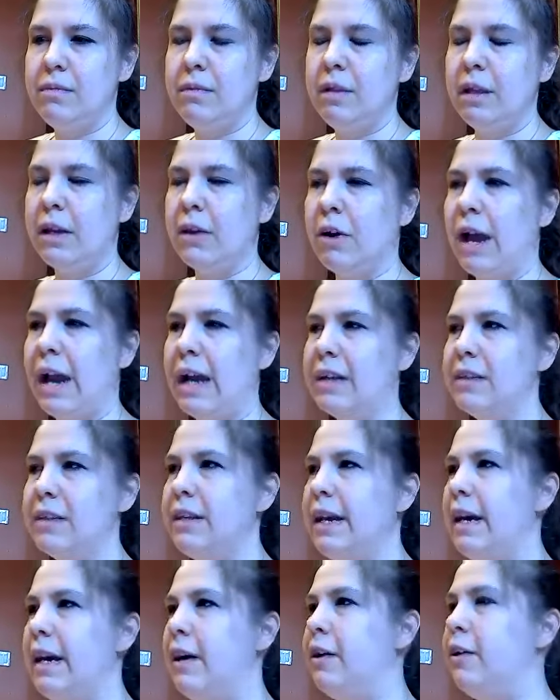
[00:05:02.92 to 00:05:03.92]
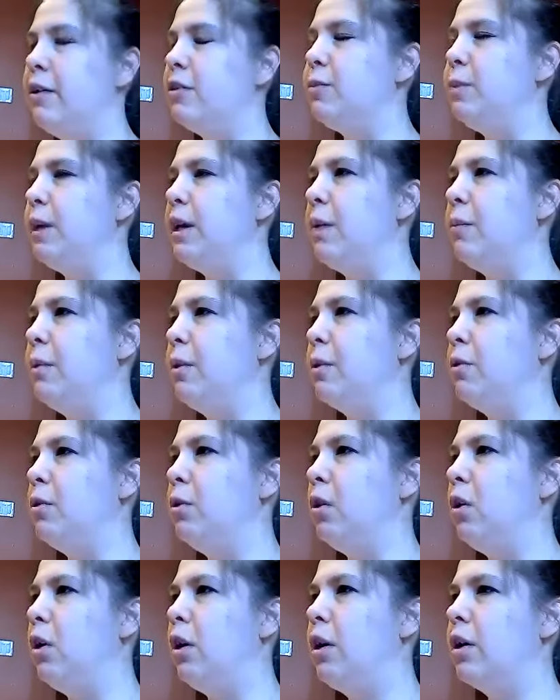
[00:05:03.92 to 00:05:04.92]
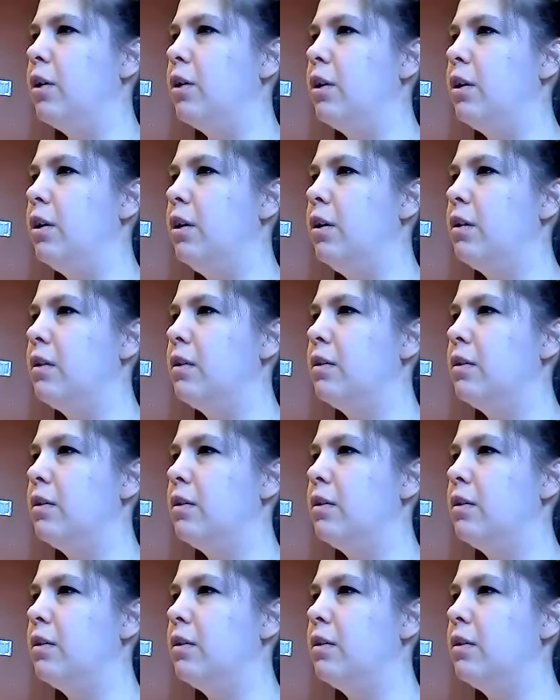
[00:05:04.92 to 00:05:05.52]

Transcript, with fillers: Let your exhales become a little longer.